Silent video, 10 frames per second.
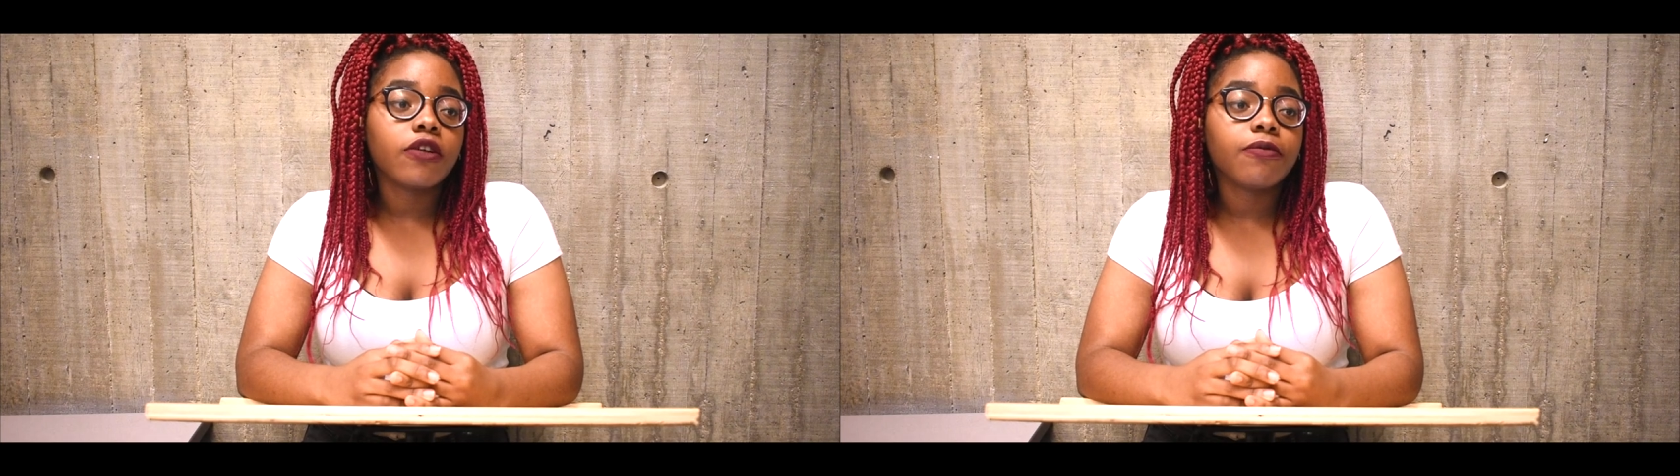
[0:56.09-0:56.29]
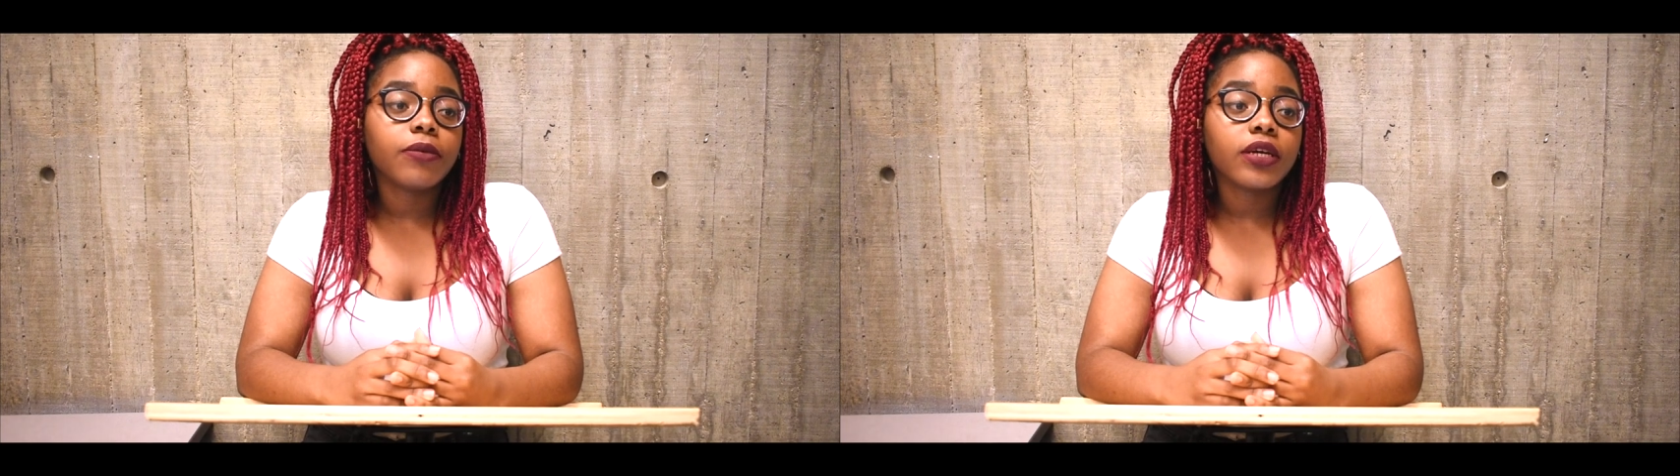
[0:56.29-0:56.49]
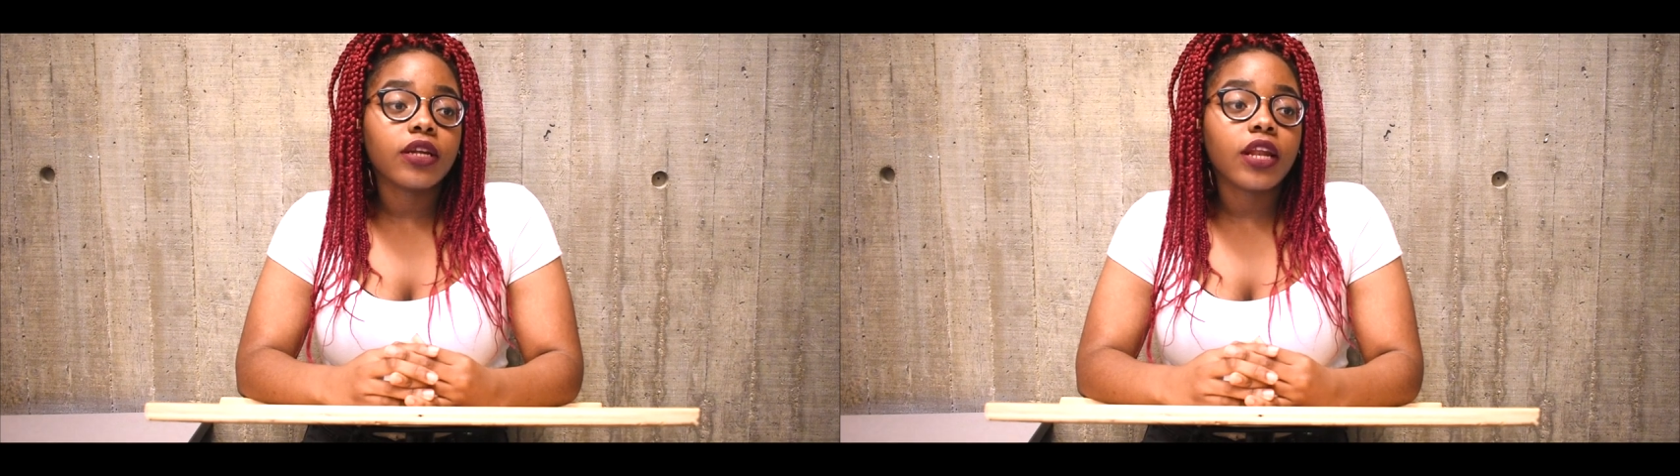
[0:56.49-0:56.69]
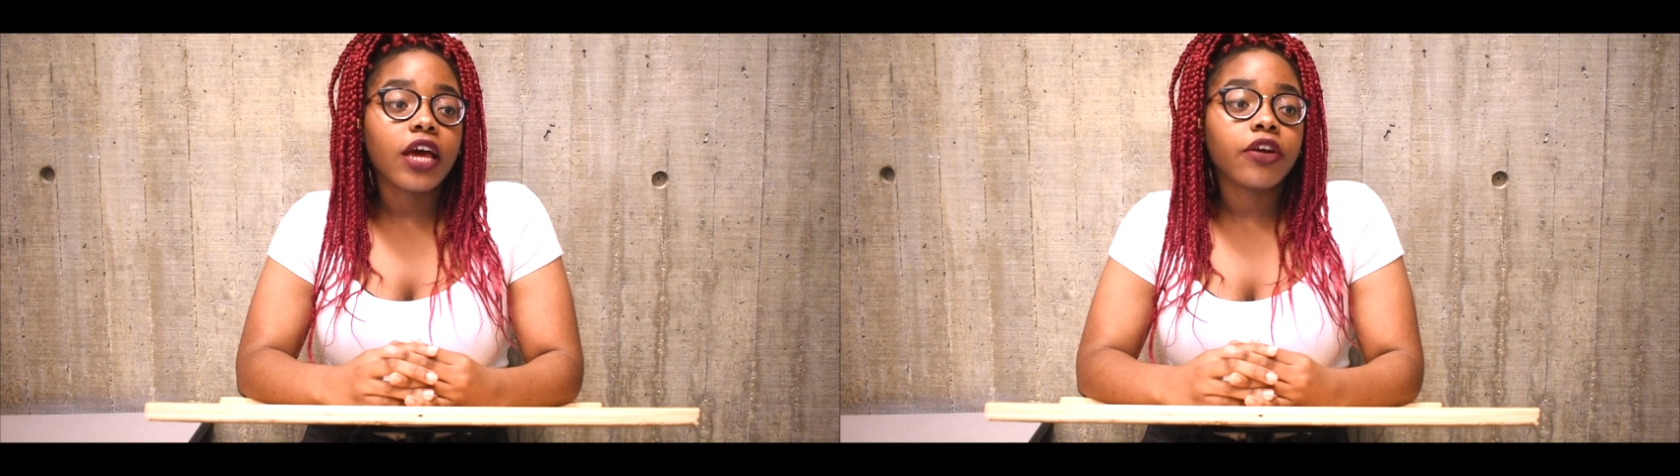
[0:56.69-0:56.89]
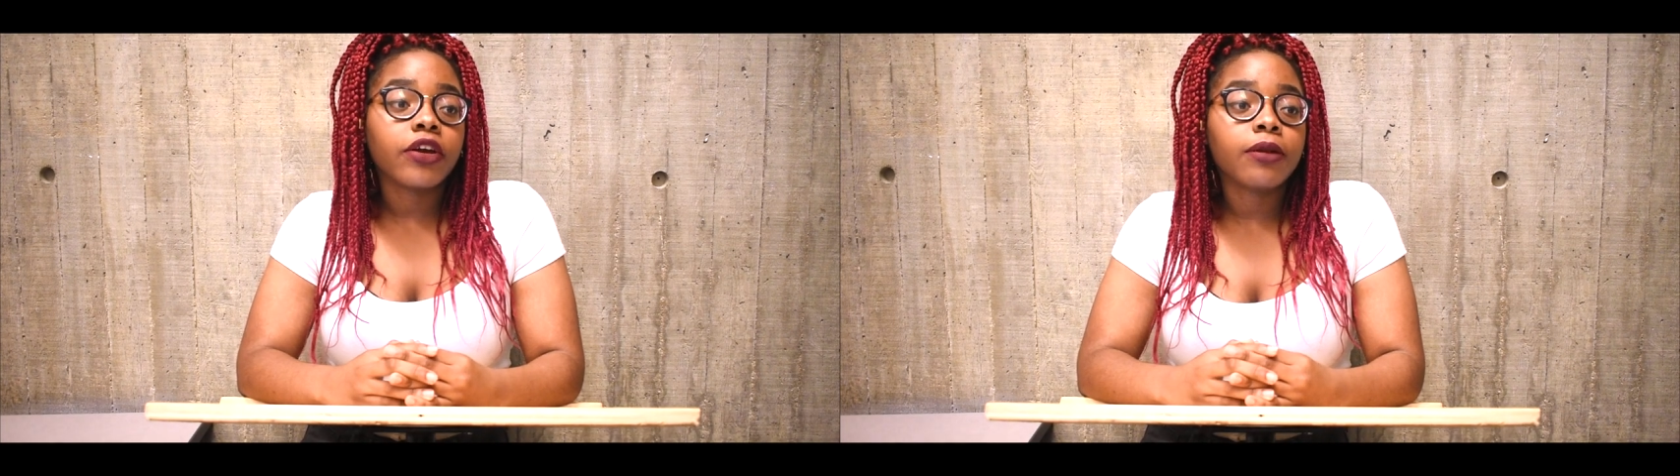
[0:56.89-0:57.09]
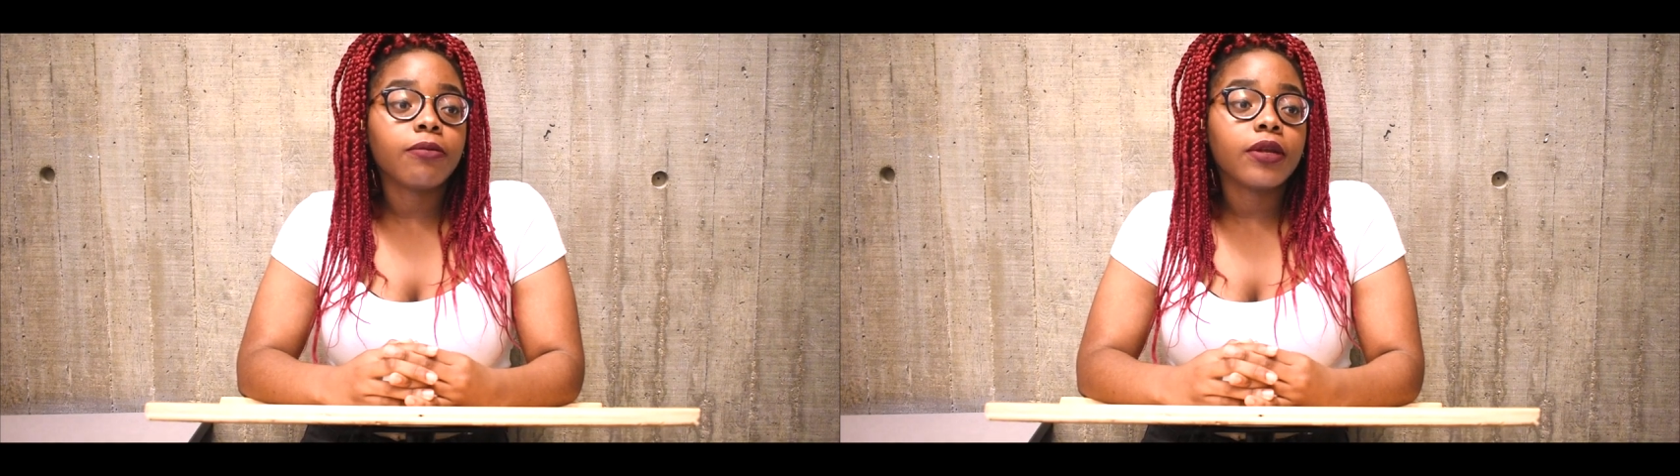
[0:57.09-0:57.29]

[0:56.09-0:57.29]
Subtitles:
of being a liar and